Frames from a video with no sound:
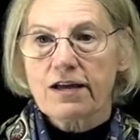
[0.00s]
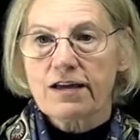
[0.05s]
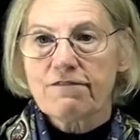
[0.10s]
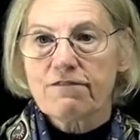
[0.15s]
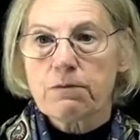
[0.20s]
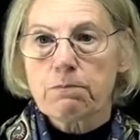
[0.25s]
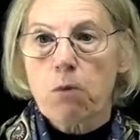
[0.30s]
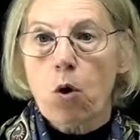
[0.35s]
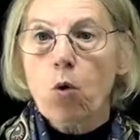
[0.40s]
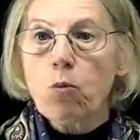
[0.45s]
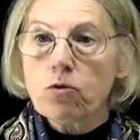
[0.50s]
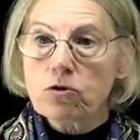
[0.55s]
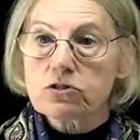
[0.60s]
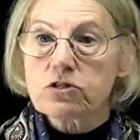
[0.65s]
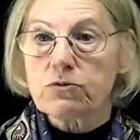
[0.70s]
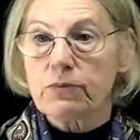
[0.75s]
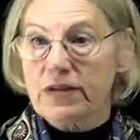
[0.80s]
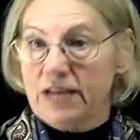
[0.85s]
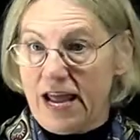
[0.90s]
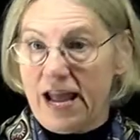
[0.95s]
given mobile
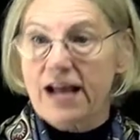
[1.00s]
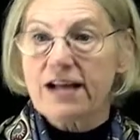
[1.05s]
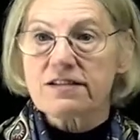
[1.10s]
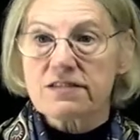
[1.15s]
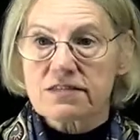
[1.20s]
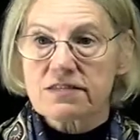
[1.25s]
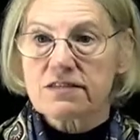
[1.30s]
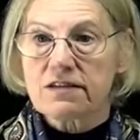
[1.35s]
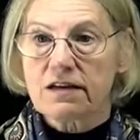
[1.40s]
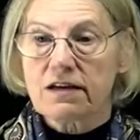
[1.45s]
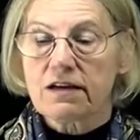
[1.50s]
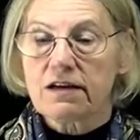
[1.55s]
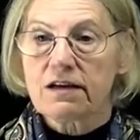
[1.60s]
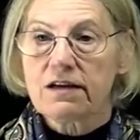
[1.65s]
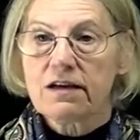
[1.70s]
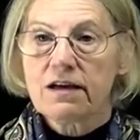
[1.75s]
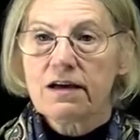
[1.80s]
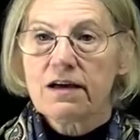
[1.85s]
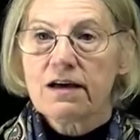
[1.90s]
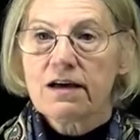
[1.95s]
to enhance the
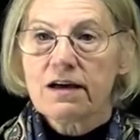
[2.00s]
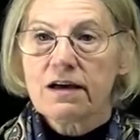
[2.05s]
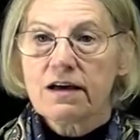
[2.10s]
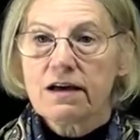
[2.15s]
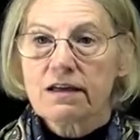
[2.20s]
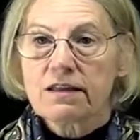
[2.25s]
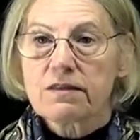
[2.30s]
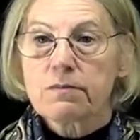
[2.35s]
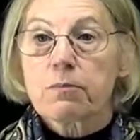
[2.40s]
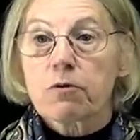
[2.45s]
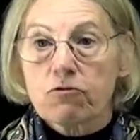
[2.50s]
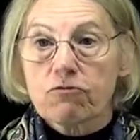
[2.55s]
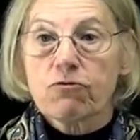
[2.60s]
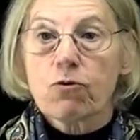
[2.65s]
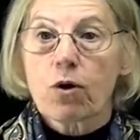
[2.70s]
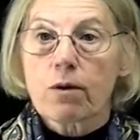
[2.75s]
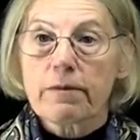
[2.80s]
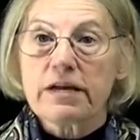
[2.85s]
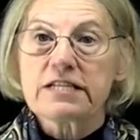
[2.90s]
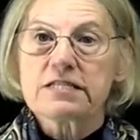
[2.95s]

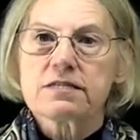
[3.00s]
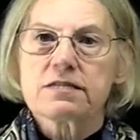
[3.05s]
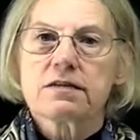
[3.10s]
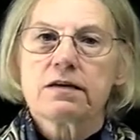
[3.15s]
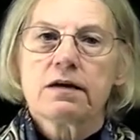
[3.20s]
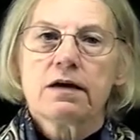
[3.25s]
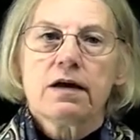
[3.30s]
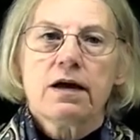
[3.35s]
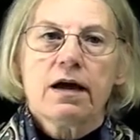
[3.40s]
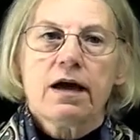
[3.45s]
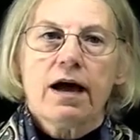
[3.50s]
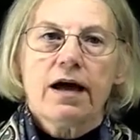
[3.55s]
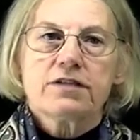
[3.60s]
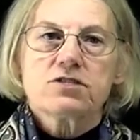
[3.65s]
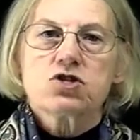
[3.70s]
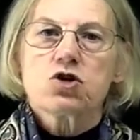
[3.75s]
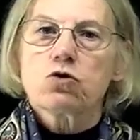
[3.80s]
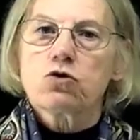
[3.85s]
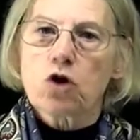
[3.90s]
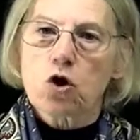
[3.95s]
performance. And
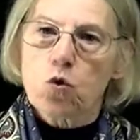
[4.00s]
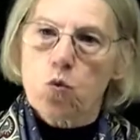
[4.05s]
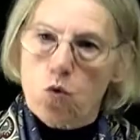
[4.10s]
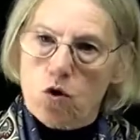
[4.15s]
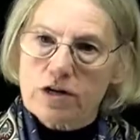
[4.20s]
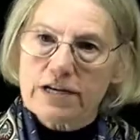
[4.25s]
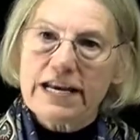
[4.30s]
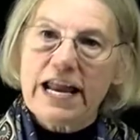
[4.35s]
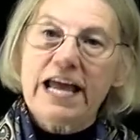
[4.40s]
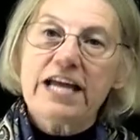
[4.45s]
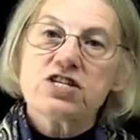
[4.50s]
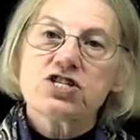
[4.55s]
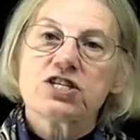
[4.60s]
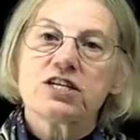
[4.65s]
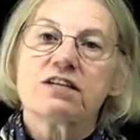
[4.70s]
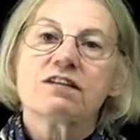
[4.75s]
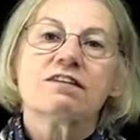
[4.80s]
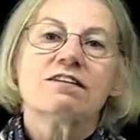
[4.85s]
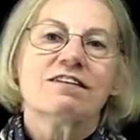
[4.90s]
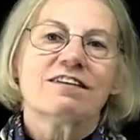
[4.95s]
so the
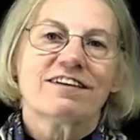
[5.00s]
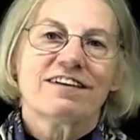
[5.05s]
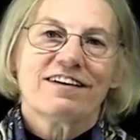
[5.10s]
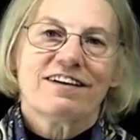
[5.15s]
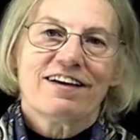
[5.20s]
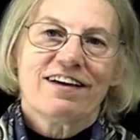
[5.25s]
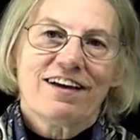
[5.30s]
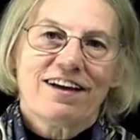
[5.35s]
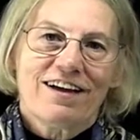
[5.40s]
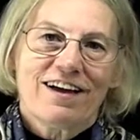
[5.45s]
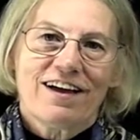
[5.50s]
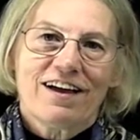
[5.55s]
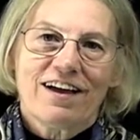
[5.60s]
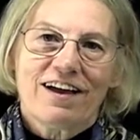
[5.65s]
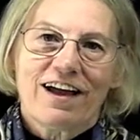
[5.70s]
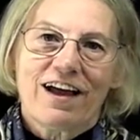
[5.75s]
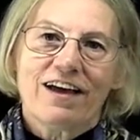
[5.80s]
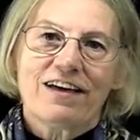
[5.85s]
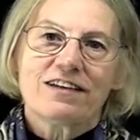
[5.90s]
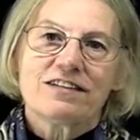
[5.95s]
coordination
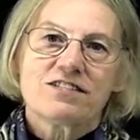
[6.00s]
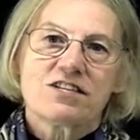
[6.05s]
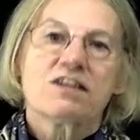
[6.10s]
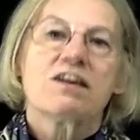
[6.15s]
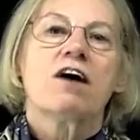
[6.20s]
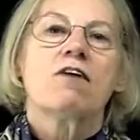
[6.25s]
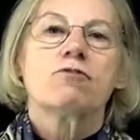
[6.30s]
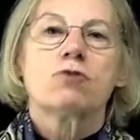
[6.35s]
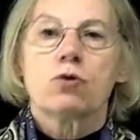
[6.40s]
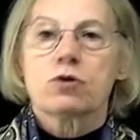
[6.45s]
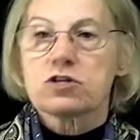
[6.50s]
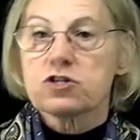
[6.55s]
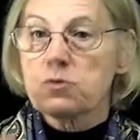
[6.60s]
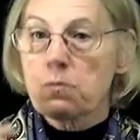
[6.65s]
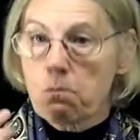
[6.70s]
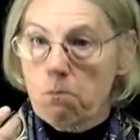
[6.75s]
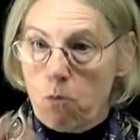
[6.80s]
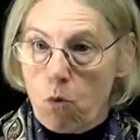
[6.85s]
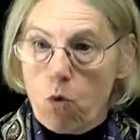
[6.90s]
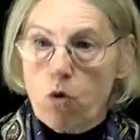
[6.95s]
and of course
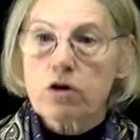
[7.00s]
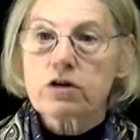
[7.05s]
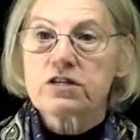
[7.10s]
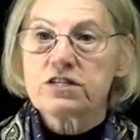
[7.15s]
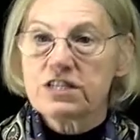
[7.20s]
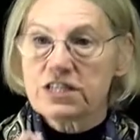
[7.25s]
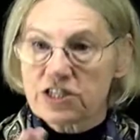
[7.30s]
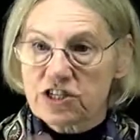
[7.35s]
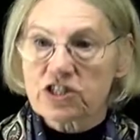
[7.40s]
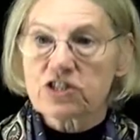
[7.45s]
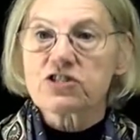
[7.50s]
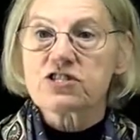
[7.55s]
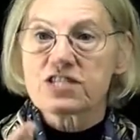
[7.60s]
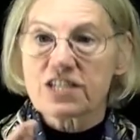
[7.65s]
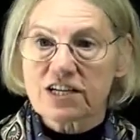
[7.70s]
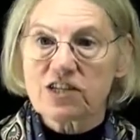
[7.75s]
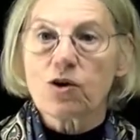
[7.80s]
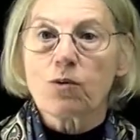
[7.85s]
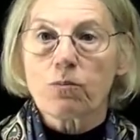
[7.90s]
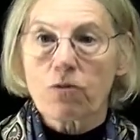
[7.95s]
more digital
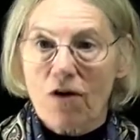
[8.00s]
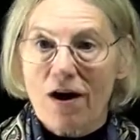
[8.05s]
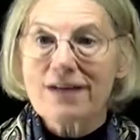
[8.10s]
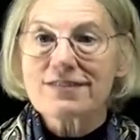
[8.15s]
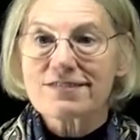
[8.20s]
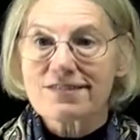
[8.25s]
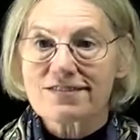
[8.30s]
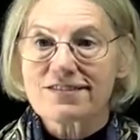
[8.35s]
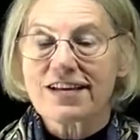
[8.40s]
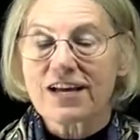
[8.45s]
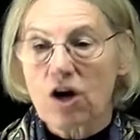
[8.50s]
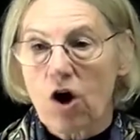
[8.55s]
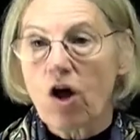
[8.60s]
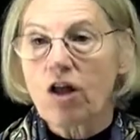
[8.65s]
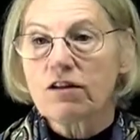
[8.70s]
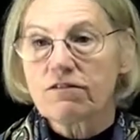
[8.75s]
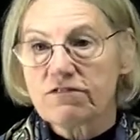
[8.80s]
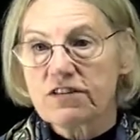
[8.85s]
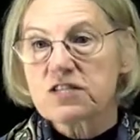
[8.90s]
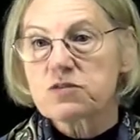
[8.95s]
signal processing,
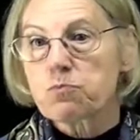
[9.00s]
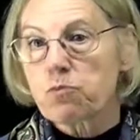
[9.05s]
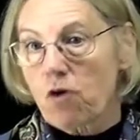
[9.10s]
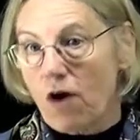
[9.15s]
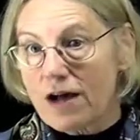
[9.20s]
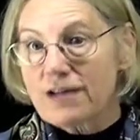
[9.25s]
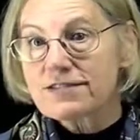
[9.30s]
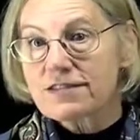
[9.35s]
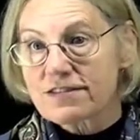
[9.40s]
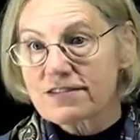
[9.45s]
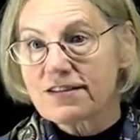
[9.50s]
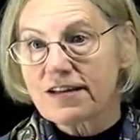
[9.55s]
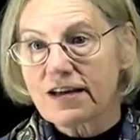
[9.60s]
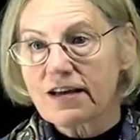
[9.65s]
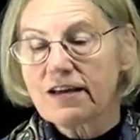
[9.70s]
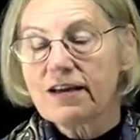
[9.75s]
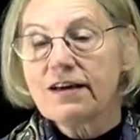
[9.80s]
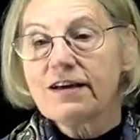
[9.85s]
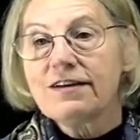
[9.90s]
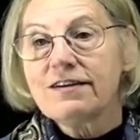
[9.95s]
all of this
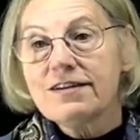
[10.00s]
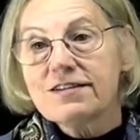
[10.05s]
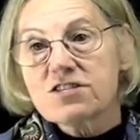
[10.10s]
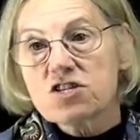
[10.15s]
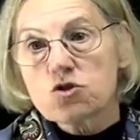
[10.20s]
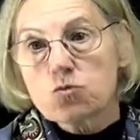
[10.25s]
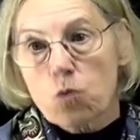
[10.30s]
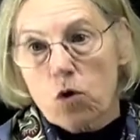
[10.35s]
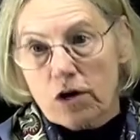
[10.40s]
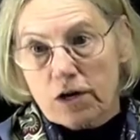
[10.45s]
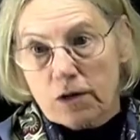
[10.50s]
processing uses more